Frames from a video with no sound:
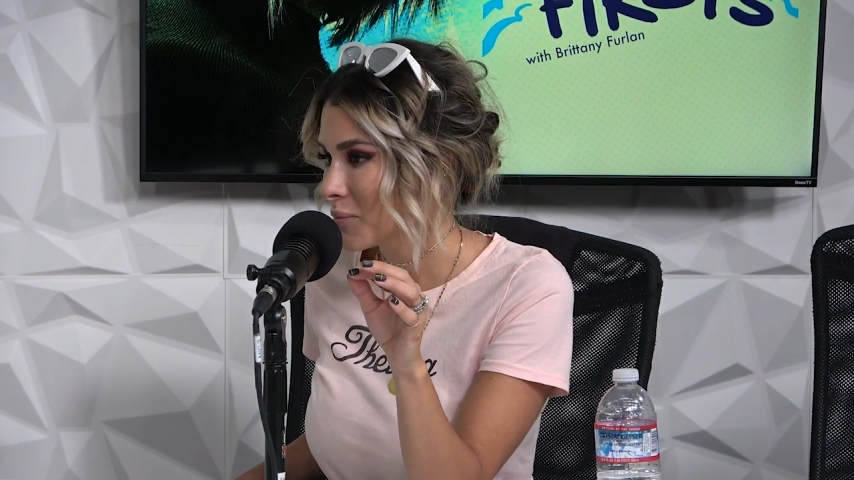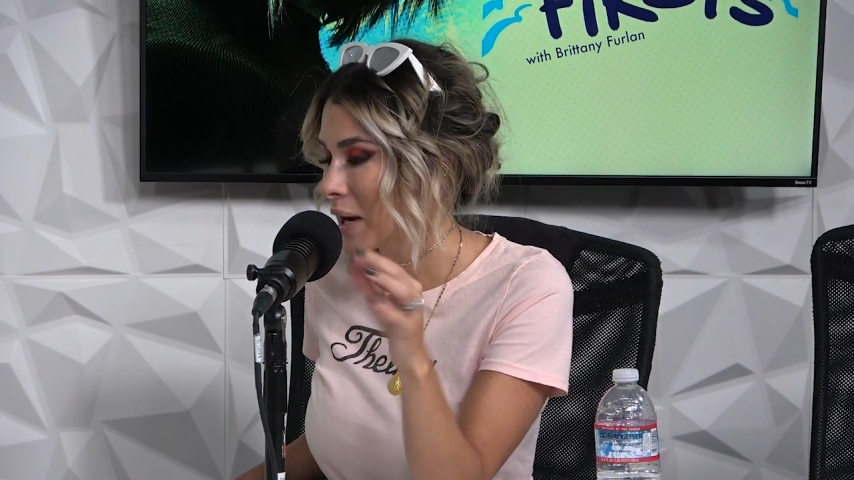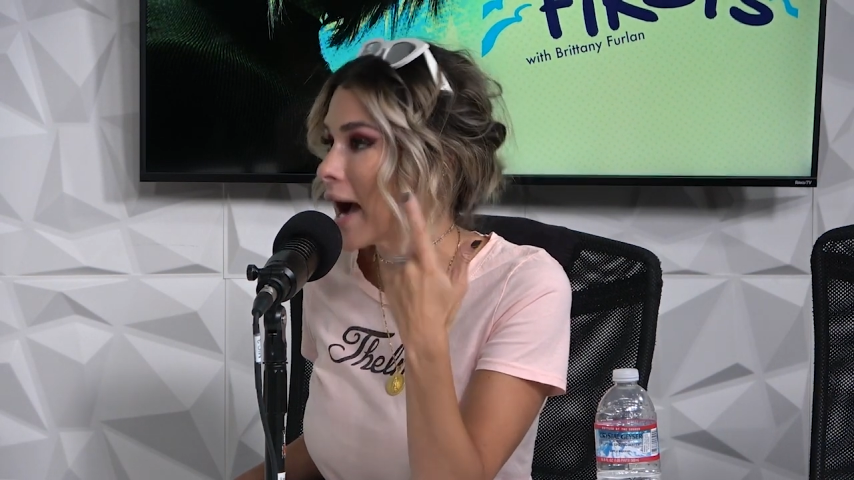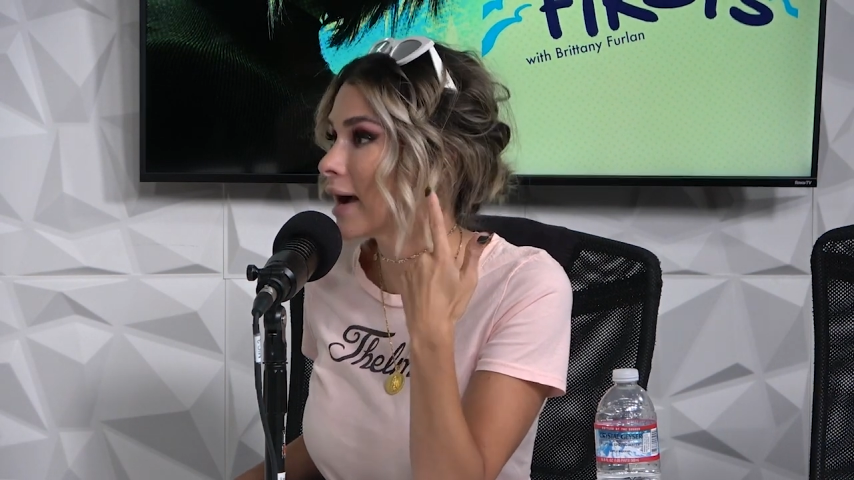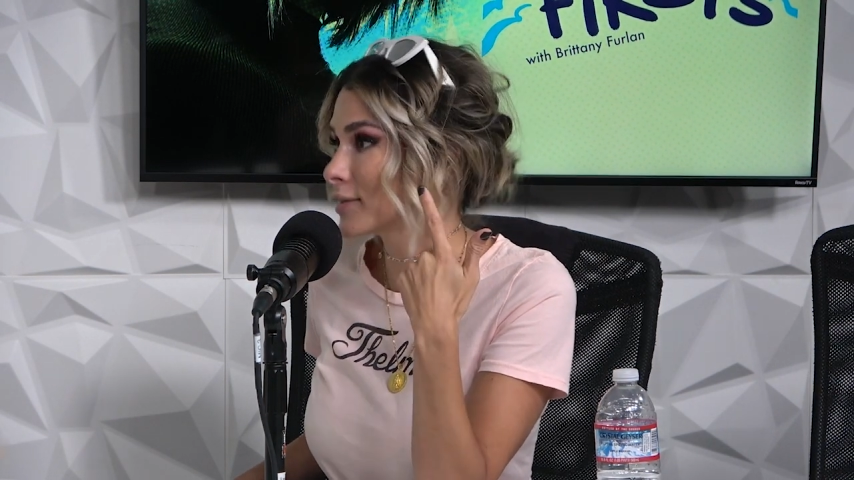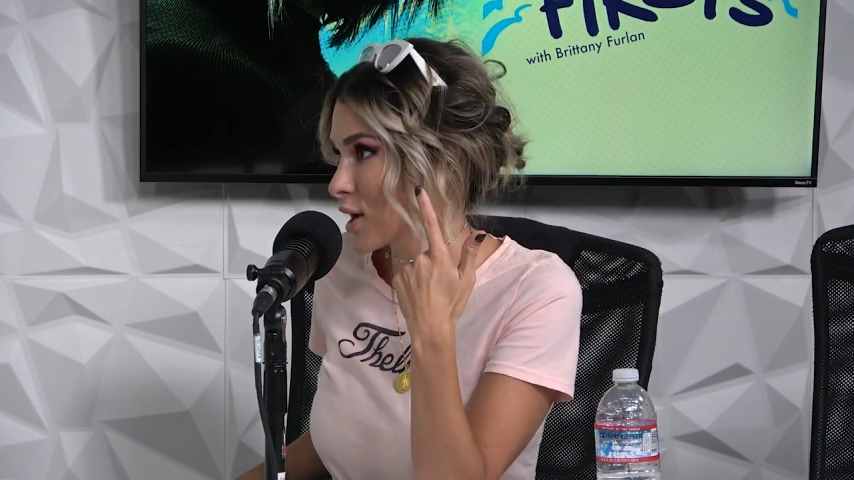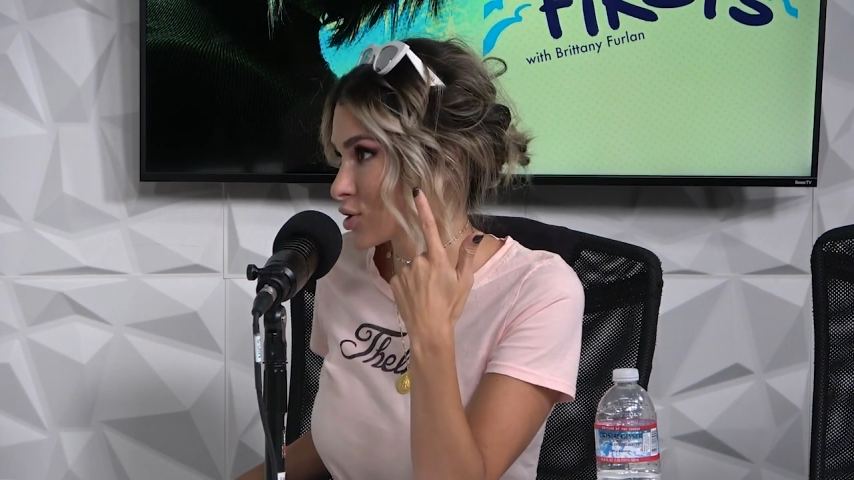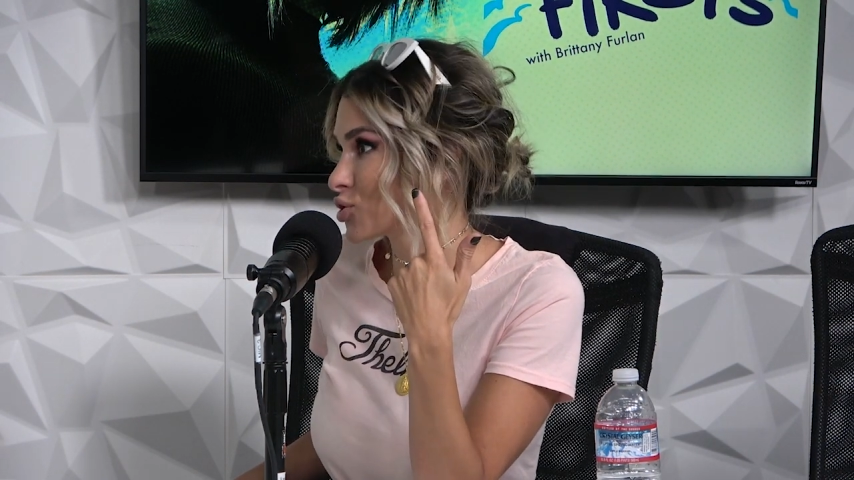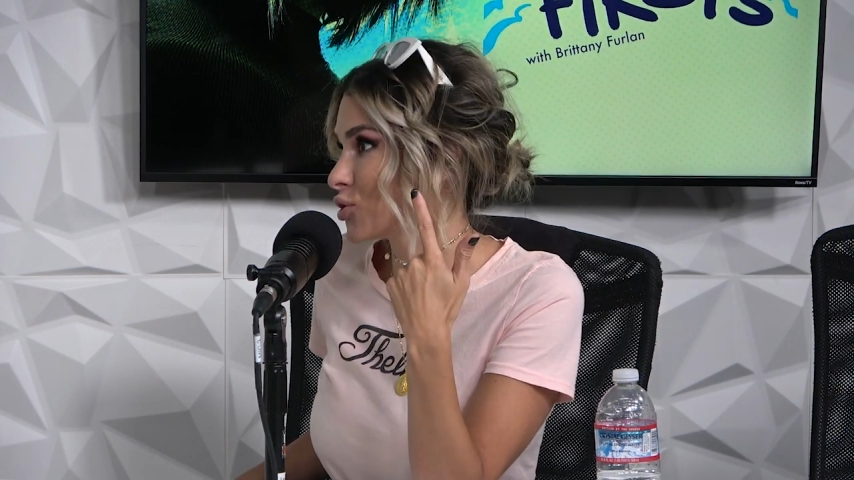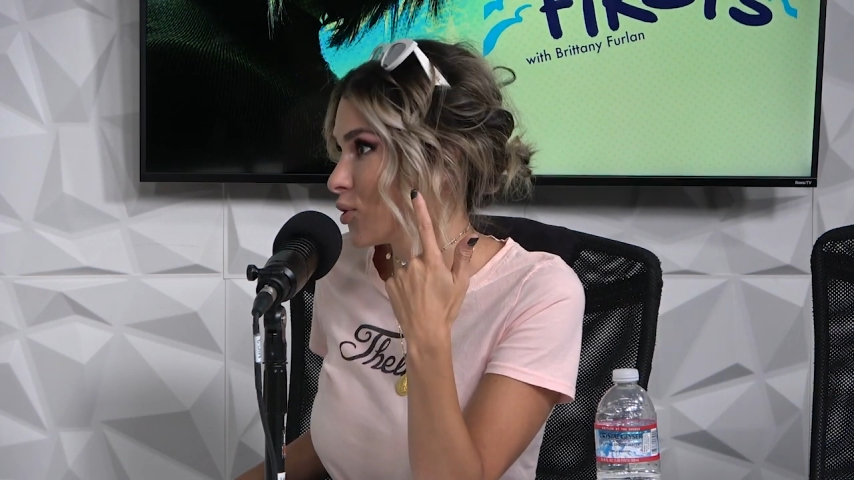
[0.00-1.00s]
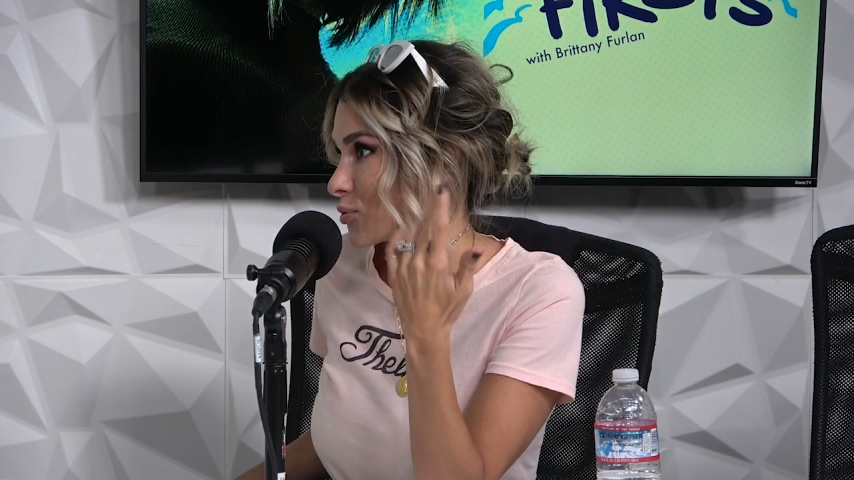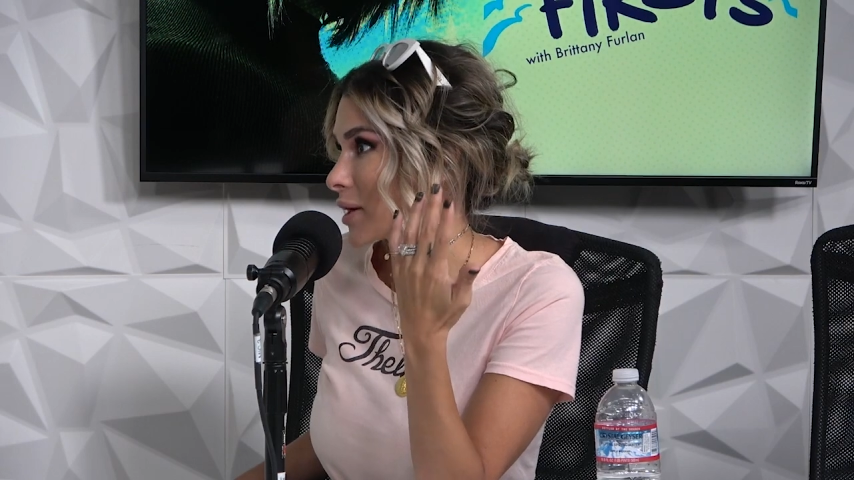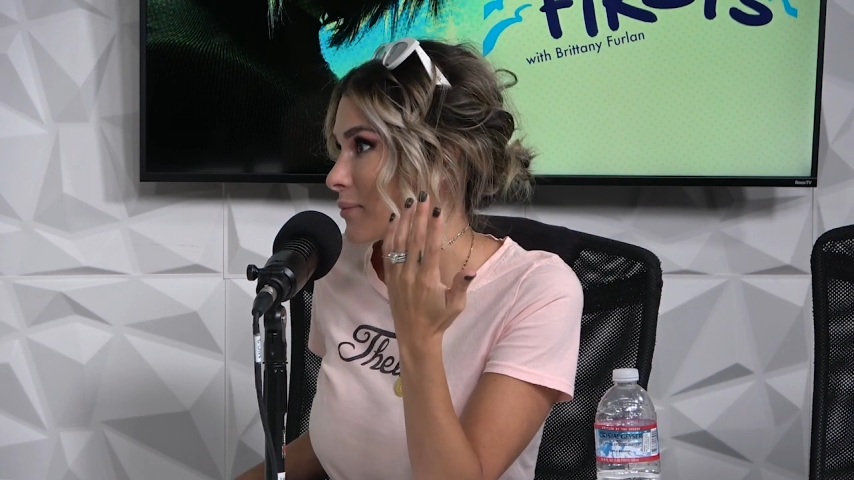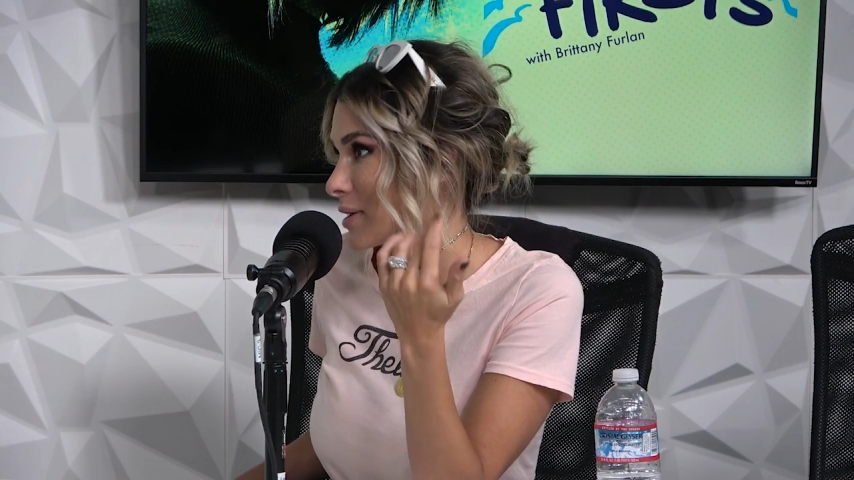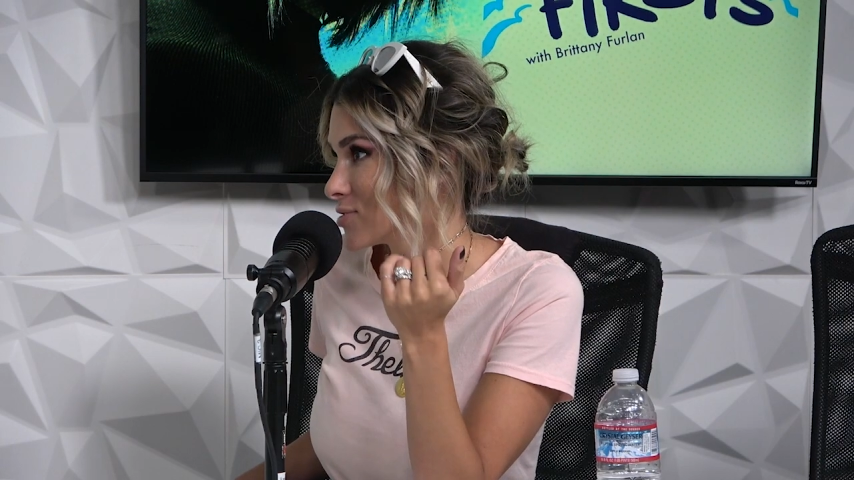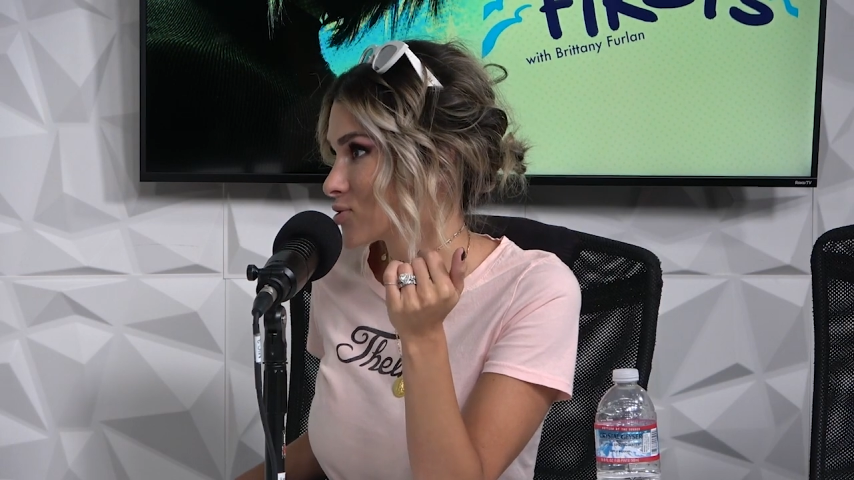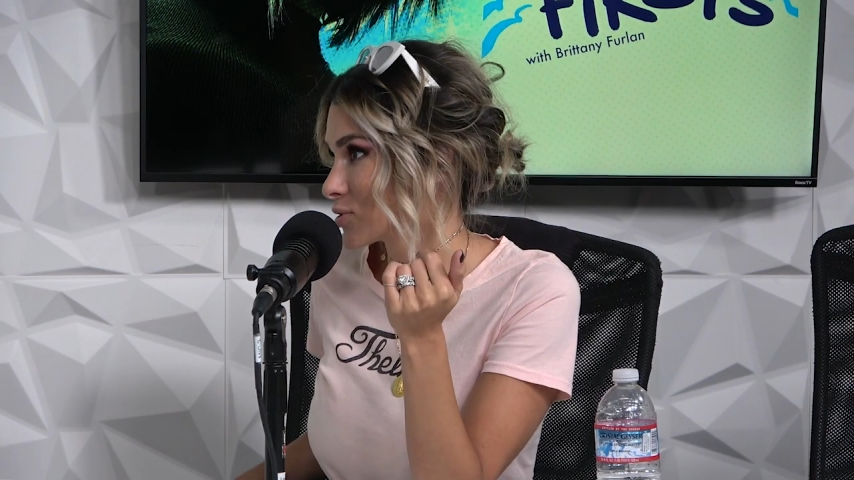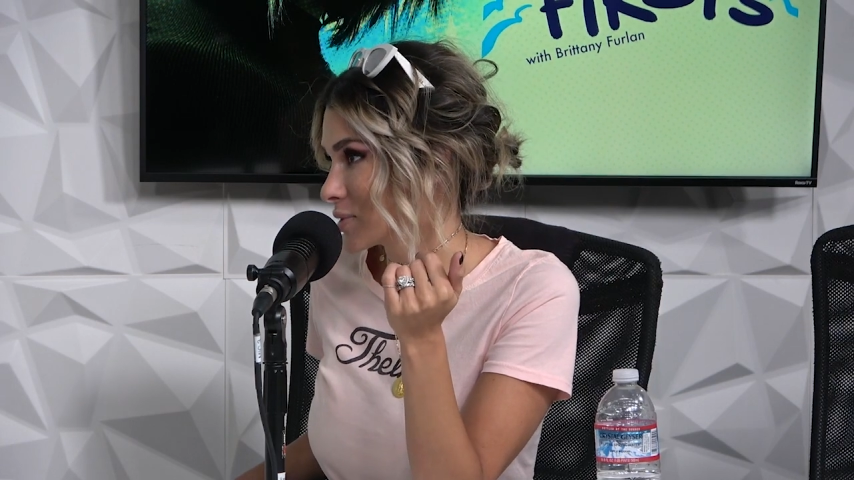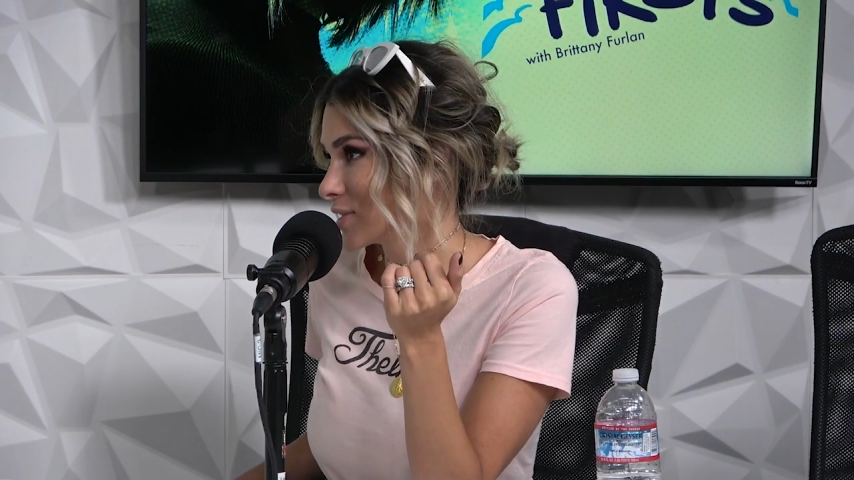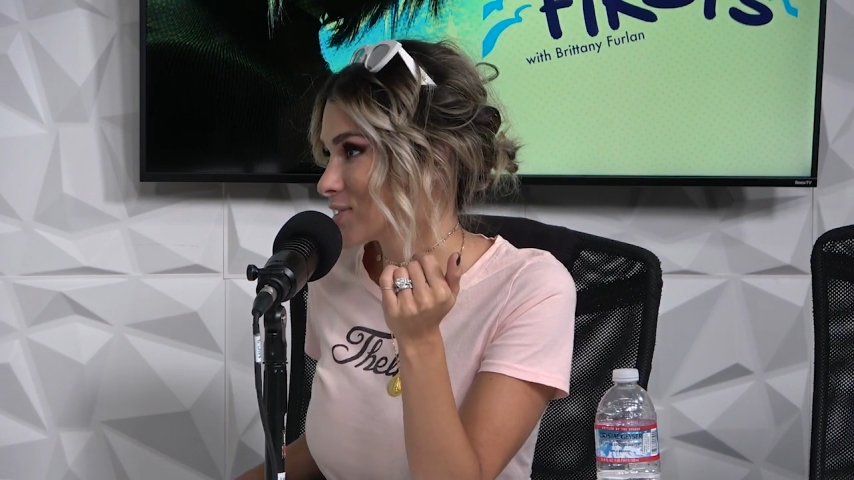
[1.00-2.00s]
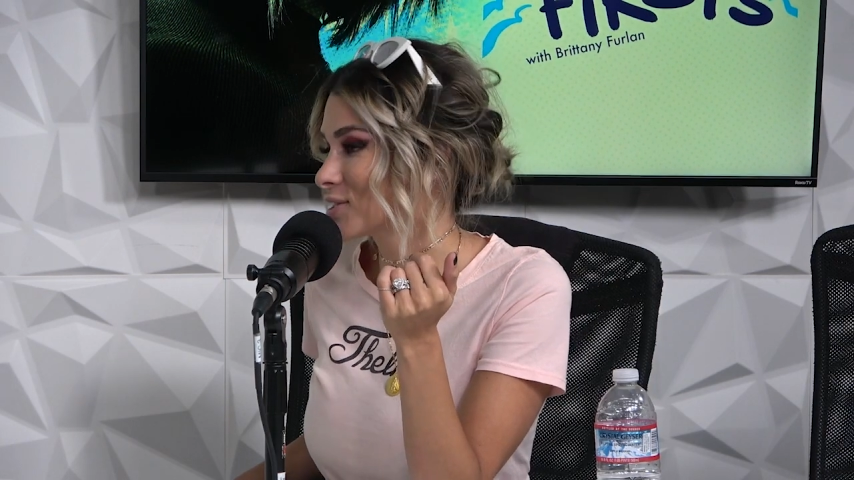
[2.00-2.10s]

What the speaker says: My eyelash girl recommends her to me.